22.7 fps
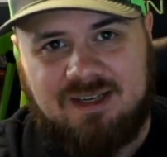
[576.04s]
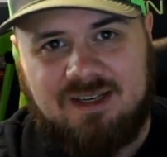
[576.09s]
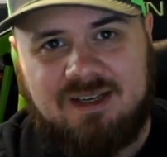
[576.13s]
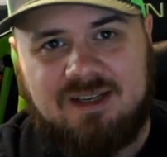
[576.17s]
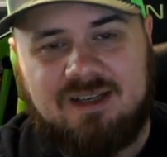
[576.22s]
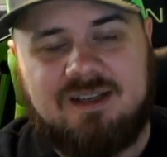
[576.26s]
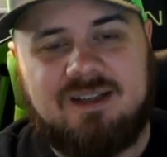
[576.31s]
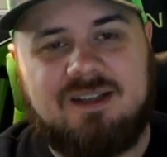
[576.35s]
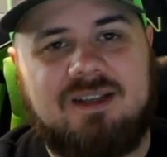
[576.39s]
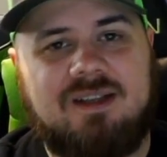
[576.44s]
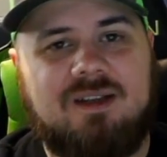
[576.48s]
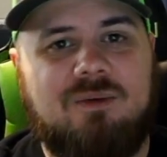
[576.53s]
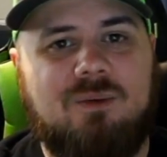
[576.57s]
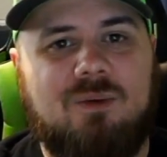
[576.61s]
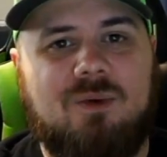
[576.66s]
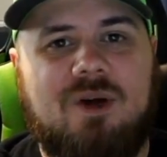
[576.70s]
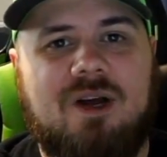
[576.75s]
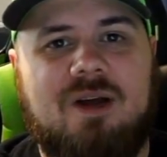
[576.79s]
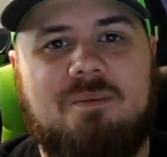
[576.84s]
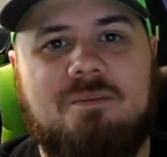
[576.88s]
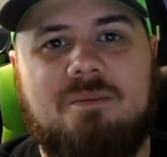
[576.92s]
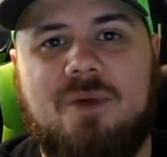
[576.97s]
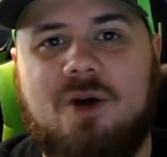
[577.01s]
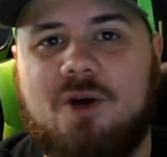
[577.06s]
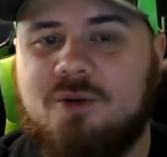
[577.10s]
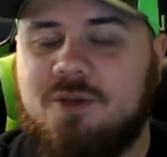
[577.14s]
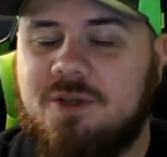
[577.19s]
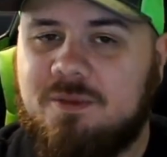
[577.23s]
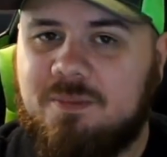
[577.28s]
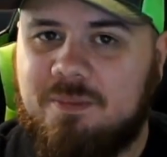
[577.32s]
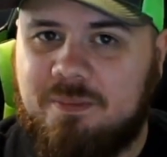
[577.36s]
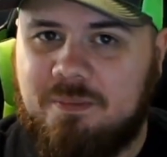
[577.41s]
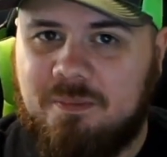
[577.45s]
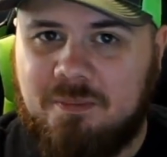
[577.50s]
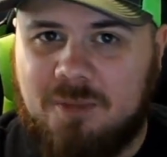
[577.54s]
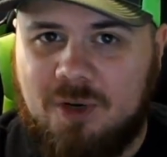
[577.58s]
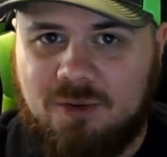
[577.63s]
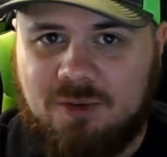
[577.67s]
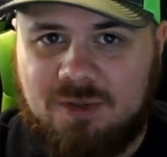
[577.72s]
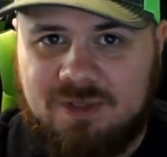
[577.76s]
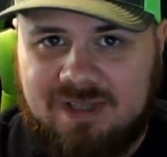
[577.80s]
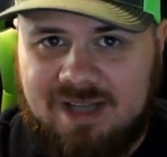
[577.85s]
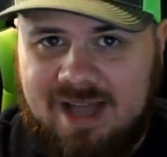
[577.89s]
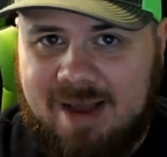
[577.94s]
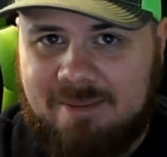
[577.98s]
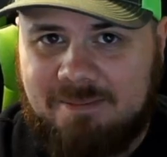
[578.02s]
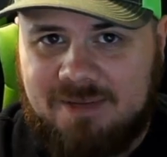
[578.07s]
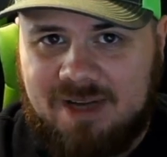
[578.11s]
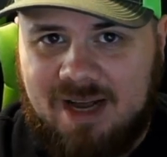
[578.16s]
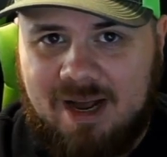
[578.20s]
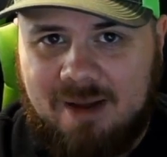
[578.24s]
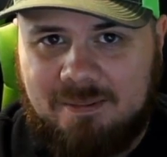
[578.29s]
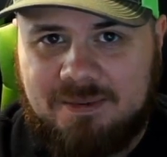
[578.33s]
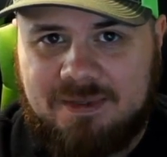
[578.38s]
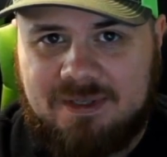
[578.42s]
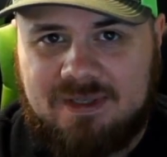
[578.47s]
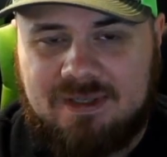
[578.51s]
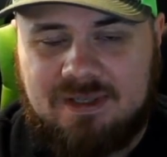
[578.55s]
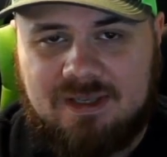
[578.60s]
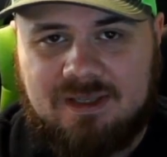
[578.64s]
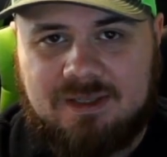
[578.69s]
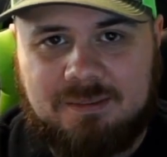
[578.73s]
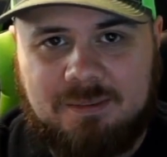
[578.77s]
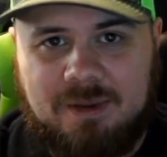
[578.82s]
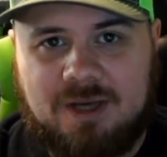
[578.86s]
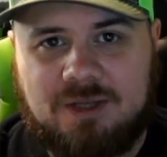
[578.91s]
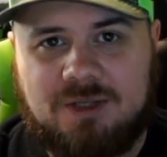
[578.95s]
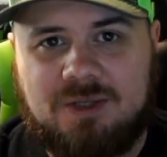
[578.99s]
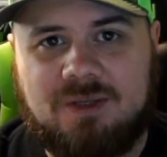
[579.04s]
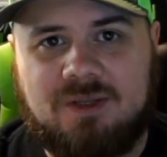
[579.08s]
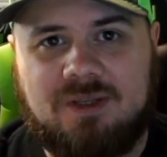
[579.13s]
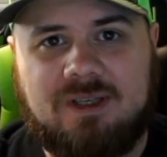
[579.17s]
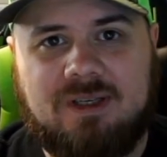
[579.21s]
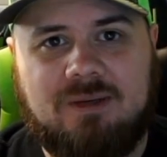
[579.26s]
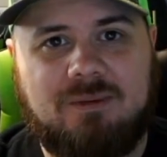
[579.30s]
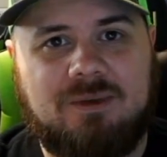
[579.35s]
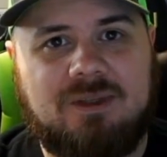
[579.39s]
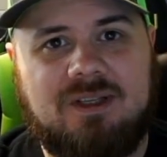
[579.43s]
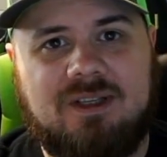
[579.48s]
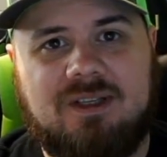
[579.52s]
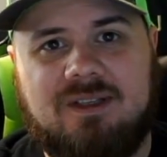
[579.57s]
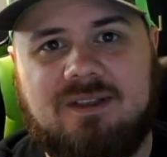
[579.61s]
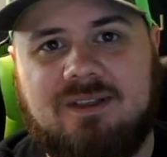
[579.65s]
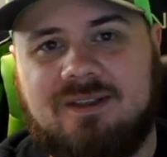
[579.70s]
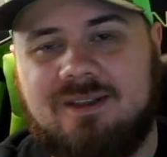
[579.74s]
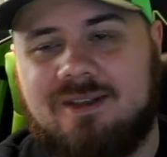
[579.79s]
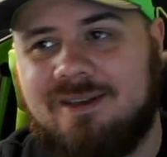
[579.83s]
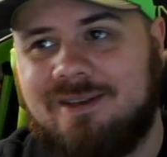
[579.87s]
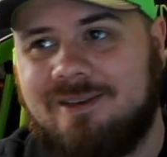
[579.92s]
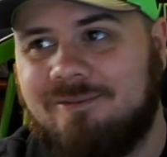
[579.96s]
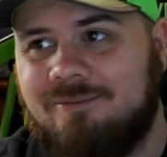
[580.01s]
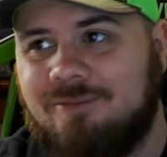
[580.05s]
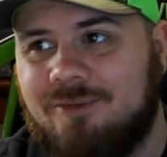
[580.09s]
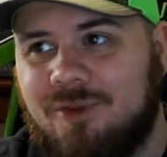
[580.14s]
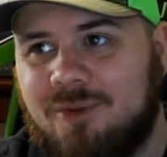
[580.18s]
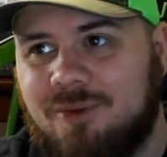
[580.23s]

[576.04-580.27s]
than what most laptops, especially within